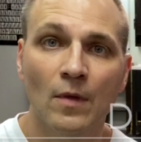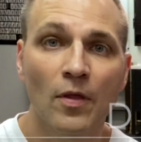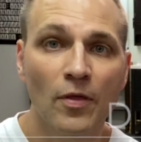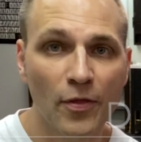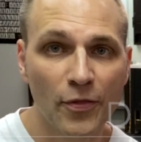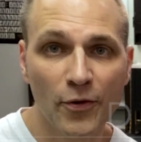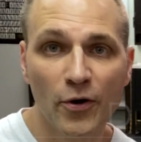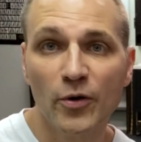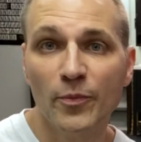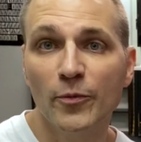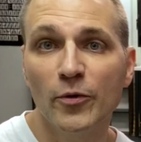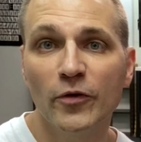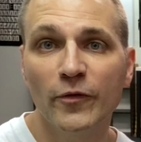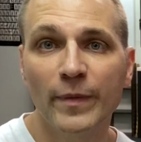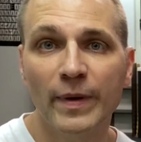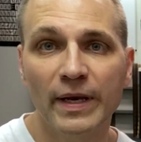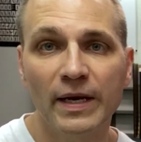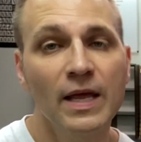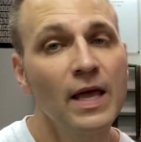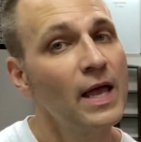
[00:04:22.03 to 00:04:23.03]
Third
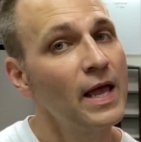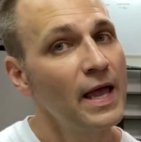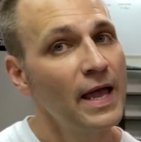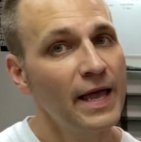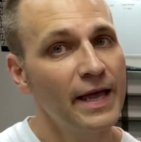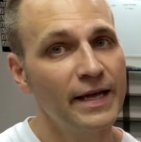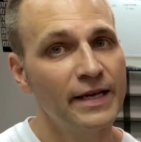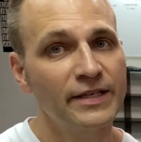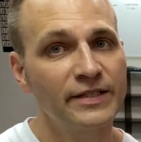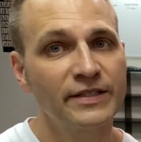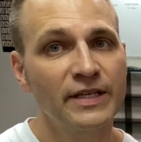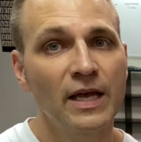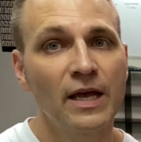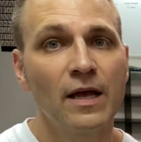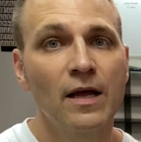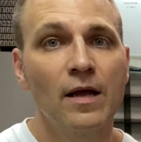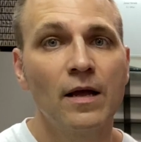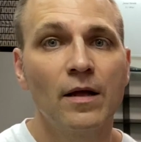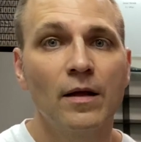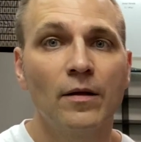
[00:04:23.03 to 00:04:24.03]
movement is
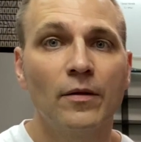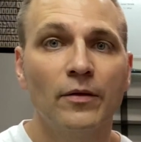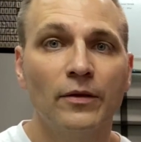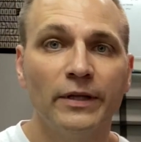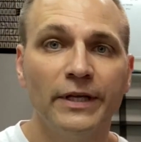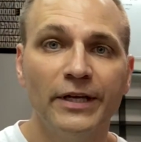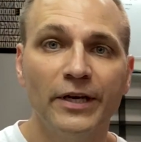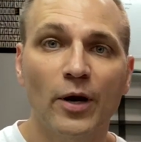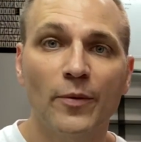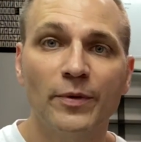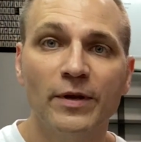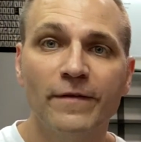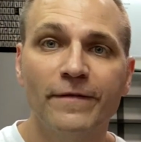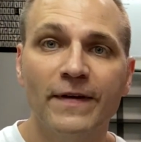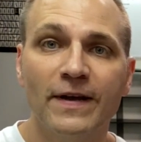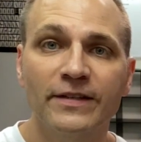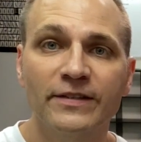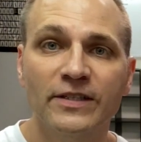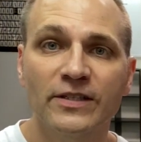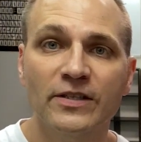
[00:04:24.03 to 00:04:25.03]
lead arm
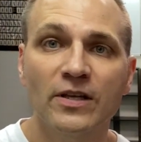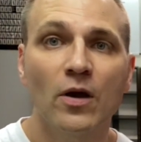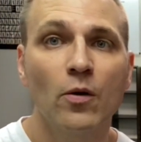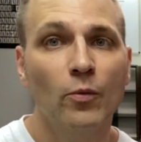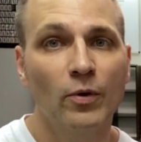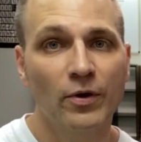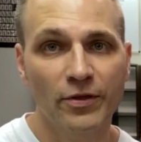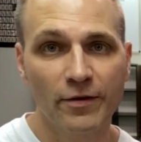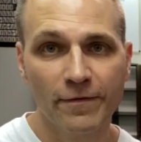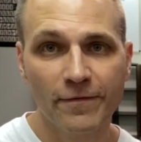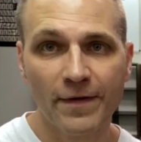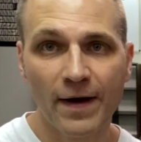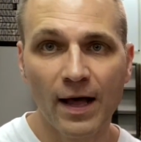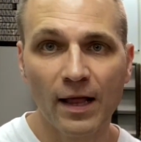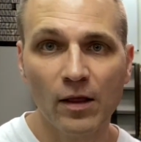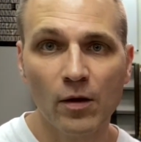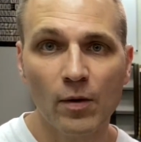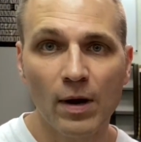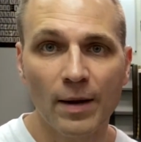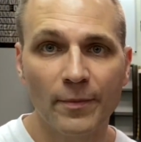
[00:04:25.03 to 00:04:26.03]
defenses with a
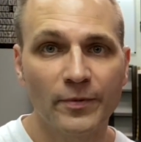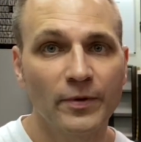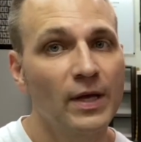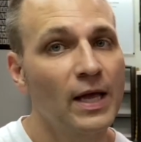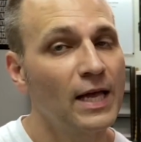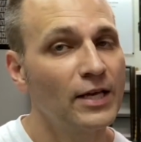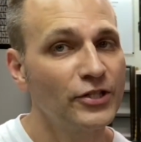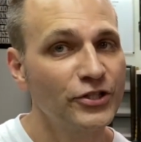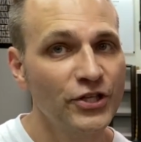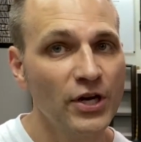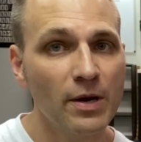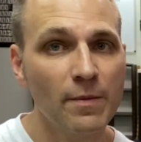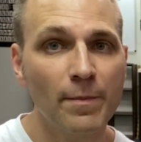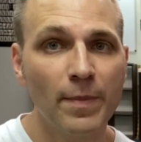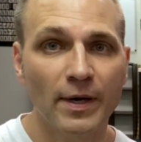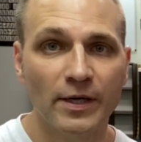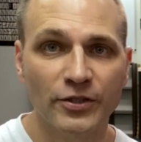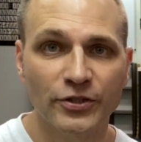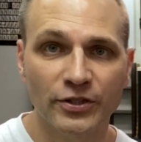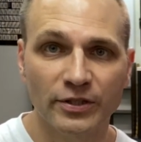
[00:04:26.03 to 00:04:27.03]
follow-up and chain
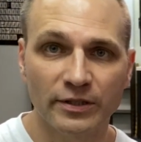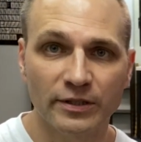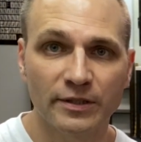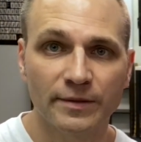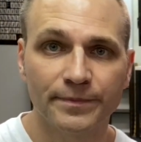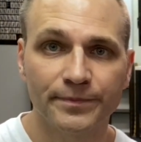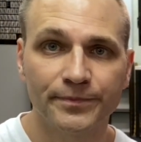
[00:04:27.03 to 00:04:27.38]
punches.